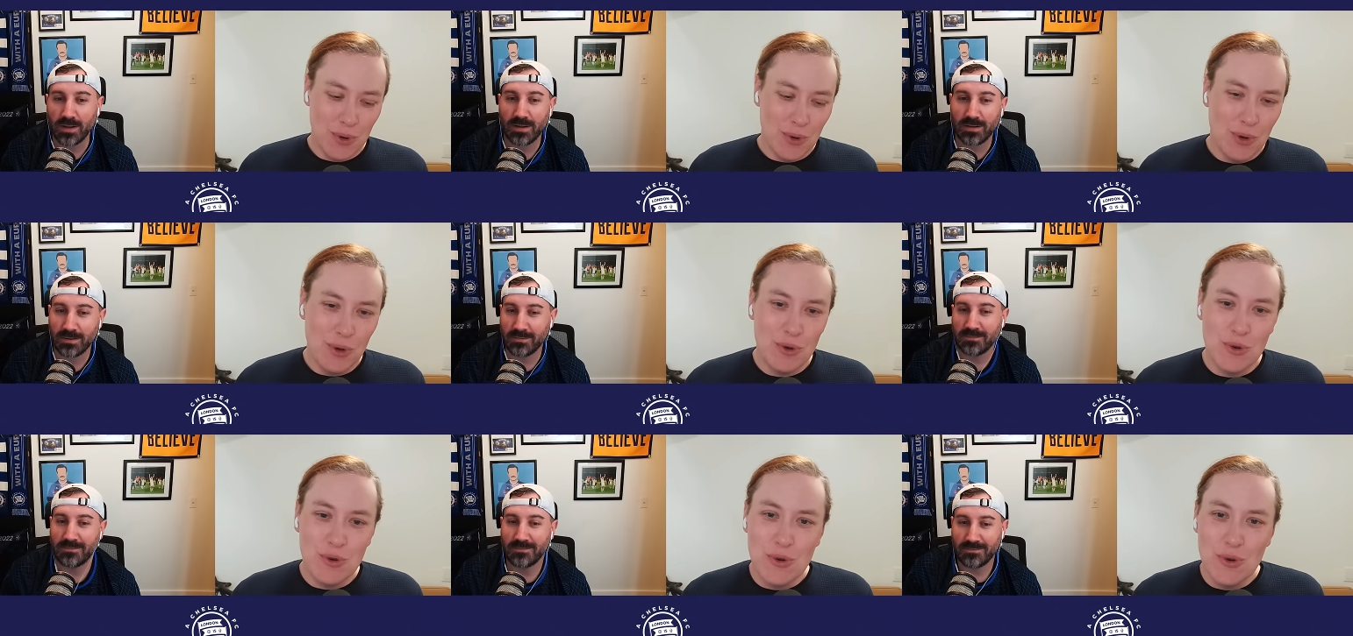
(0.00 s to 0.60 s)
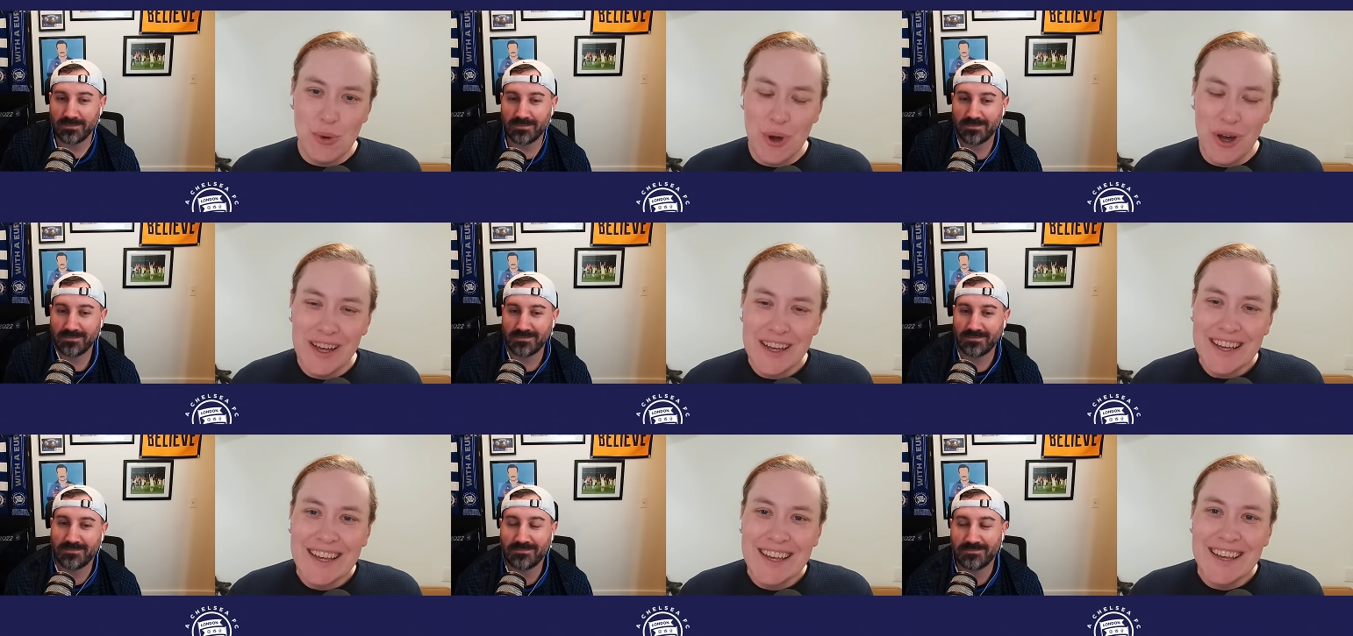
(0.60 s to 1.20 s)
Speaker 1: who,
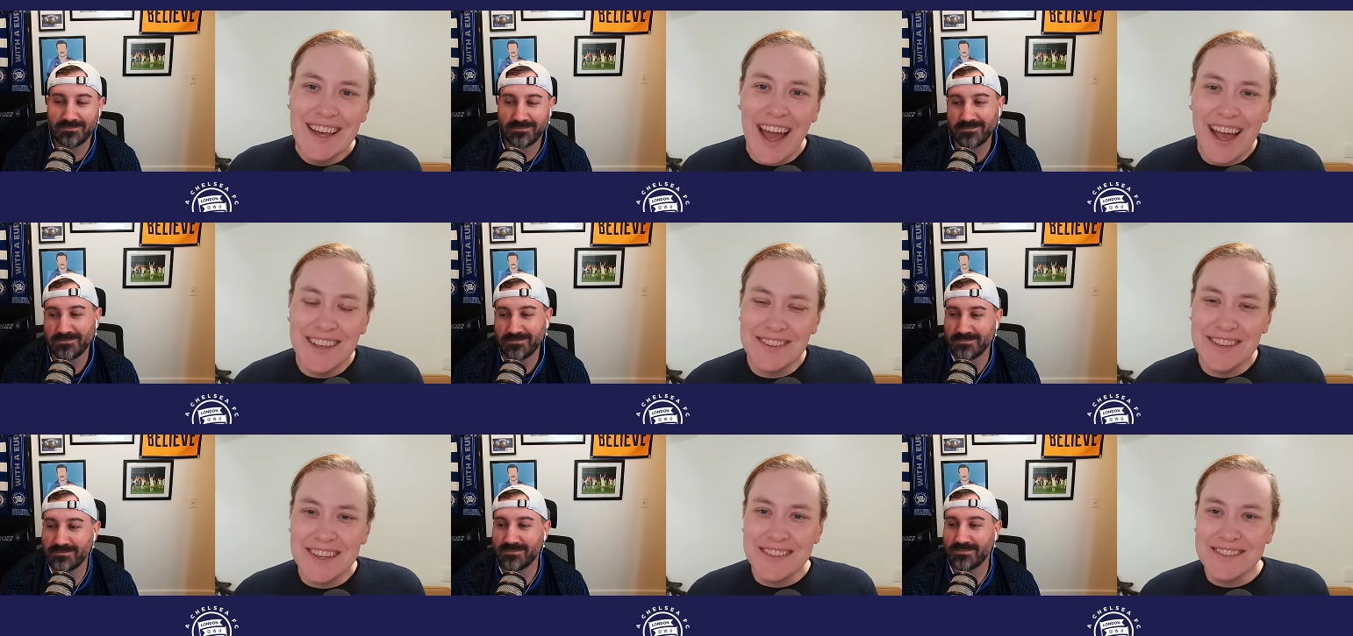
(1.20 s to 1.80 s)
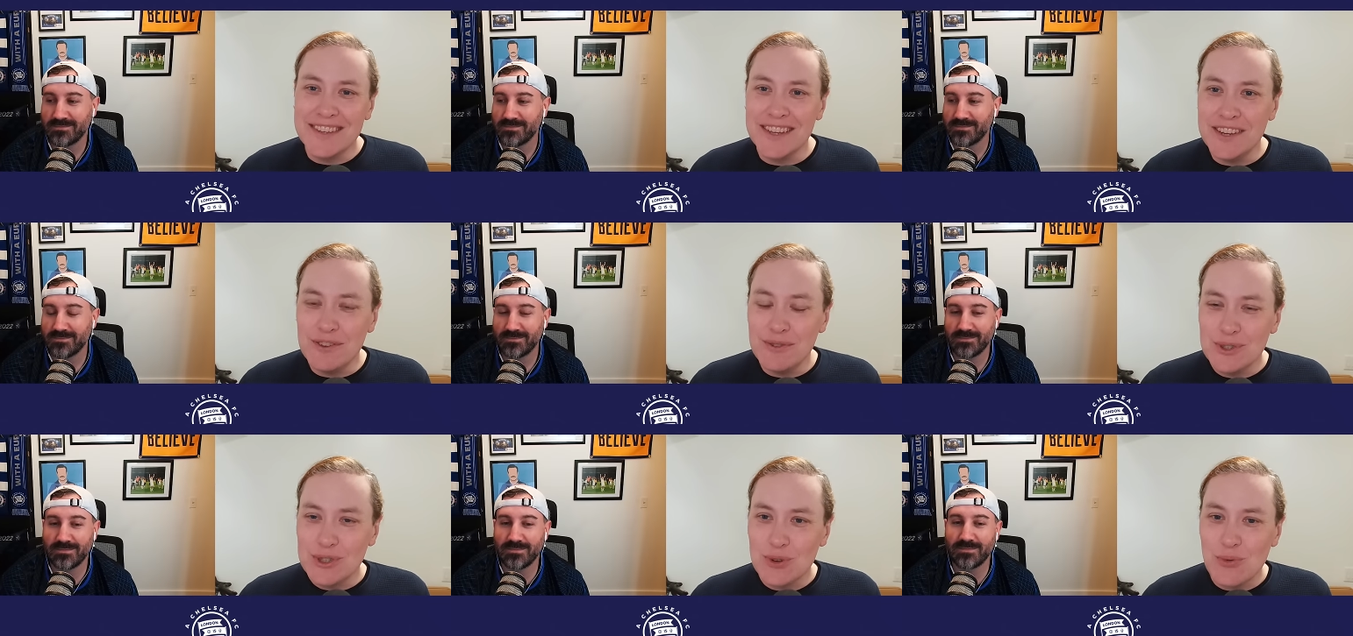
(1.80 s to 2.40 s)
as he
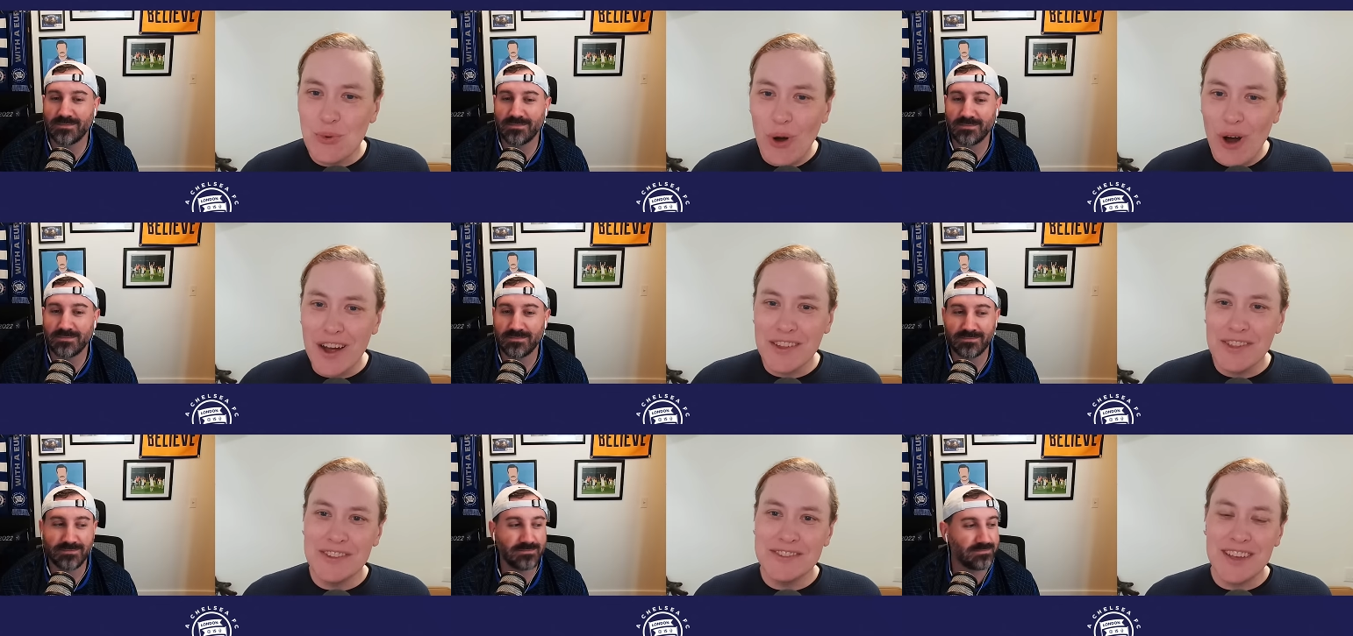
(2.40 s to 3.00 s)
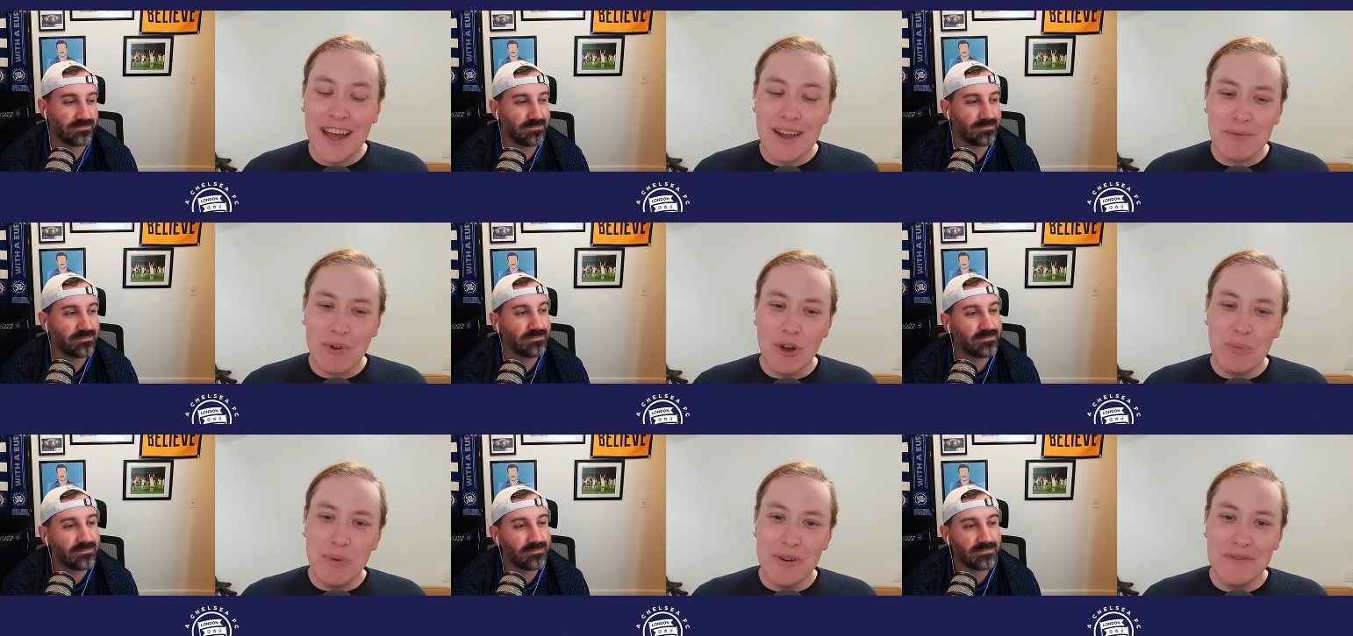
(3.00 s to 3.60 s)
continues to walk the
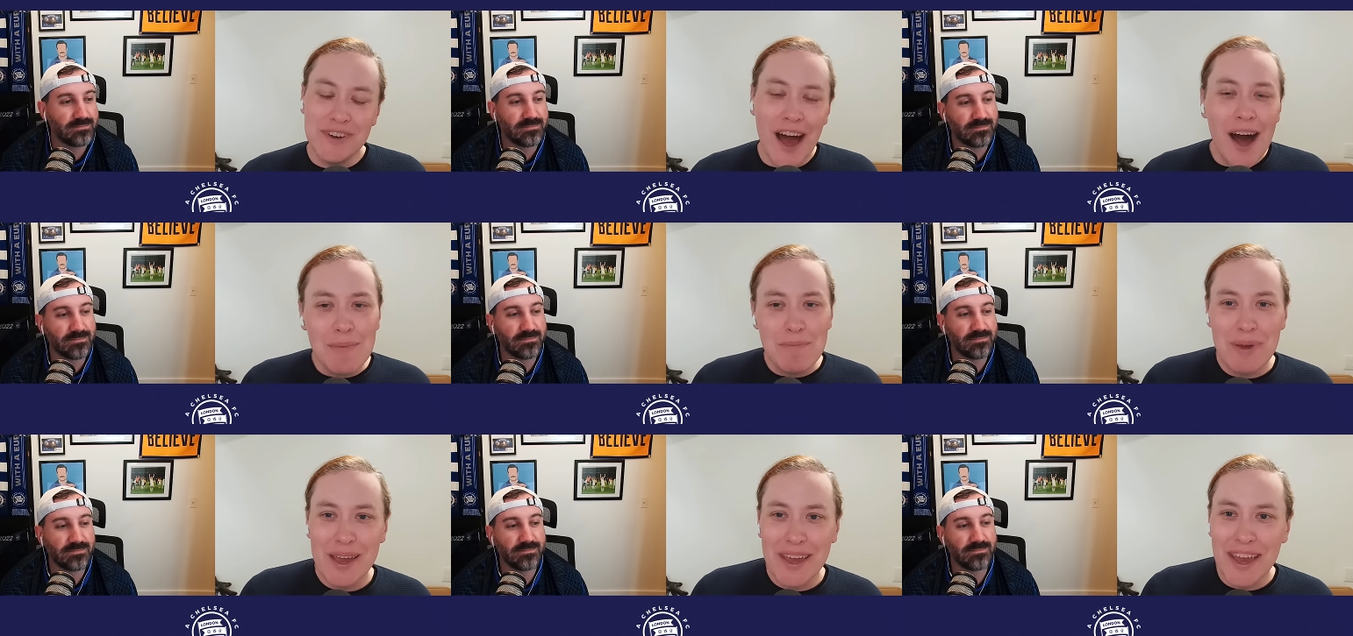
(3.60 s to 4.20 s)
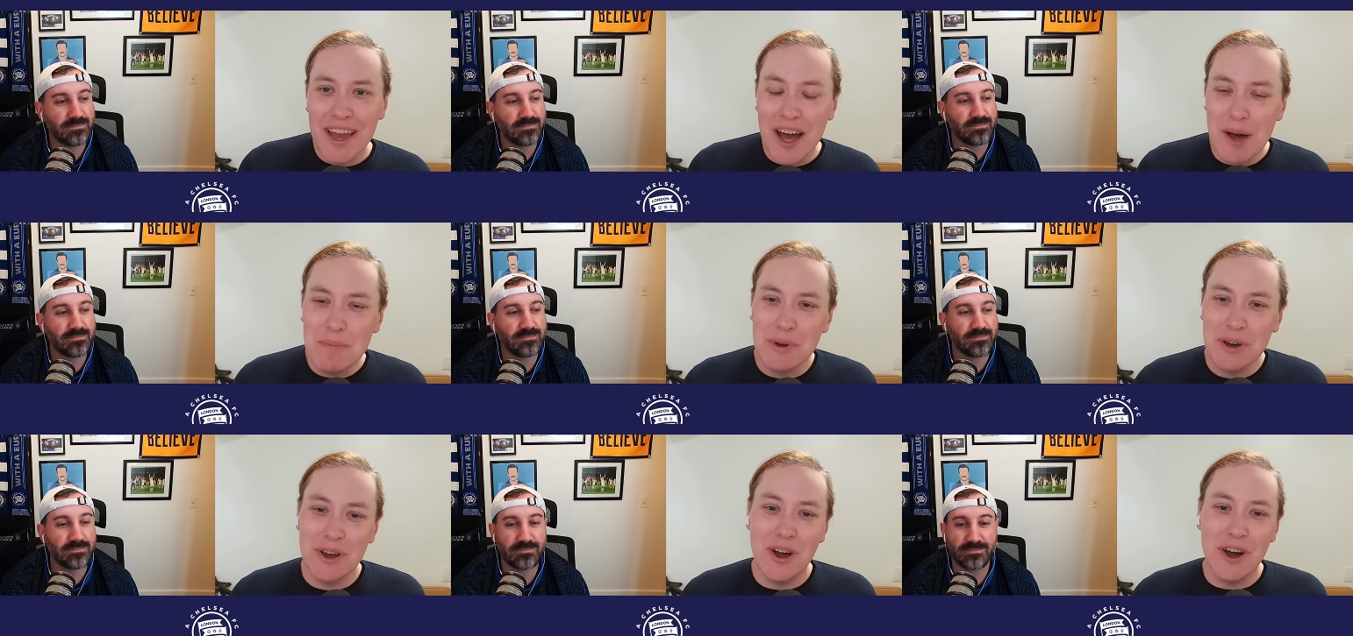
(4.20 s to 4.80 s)
tightrope of not picking
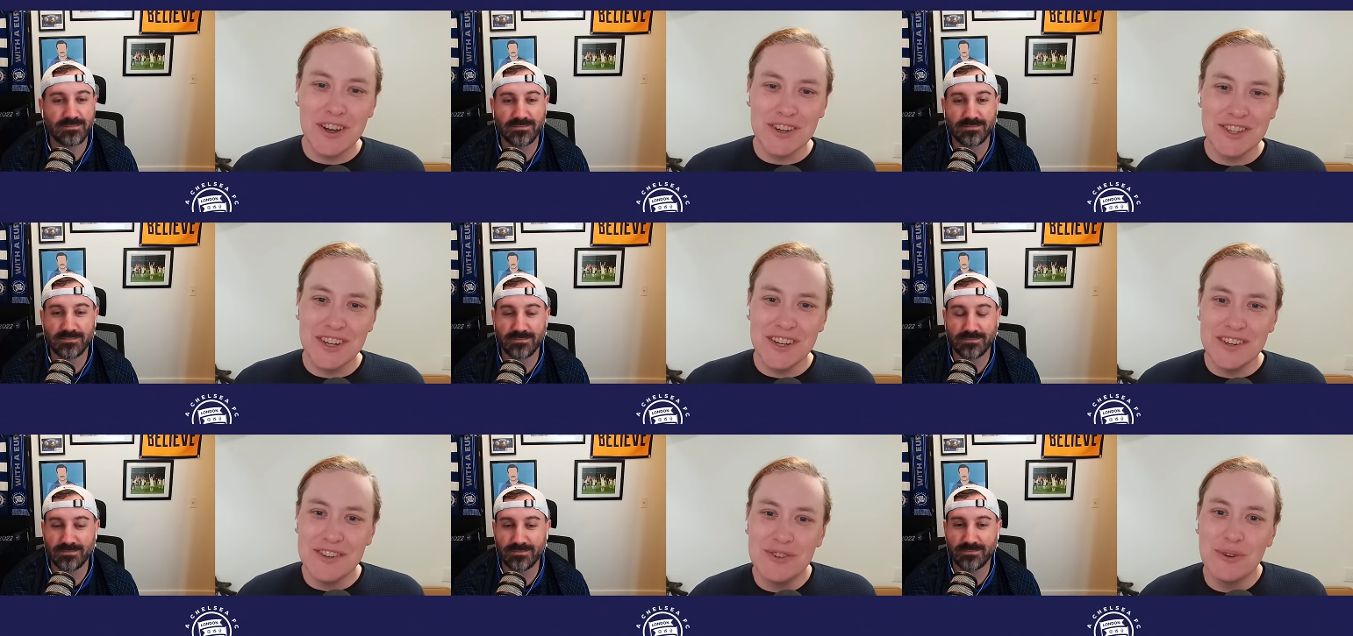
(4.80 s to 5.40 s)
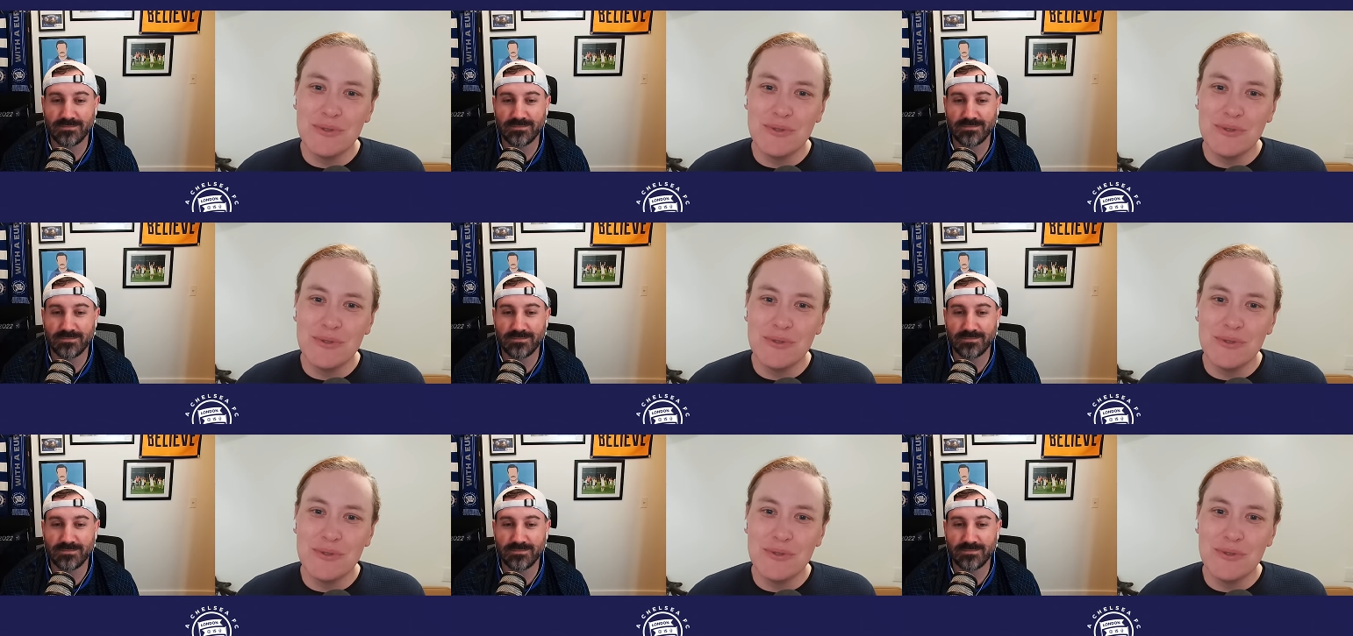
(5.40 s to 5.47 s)
up a caution to